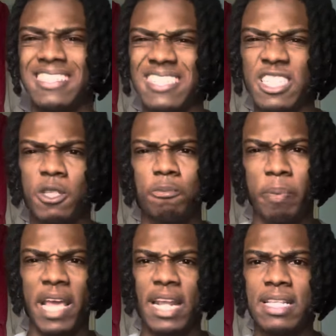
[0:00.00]

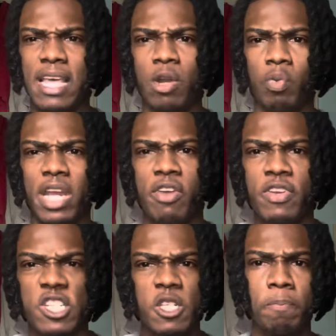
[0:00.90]
spin it into Enwaneri
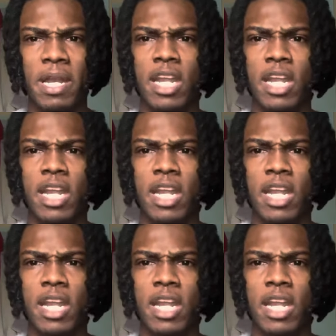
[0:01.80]
or spin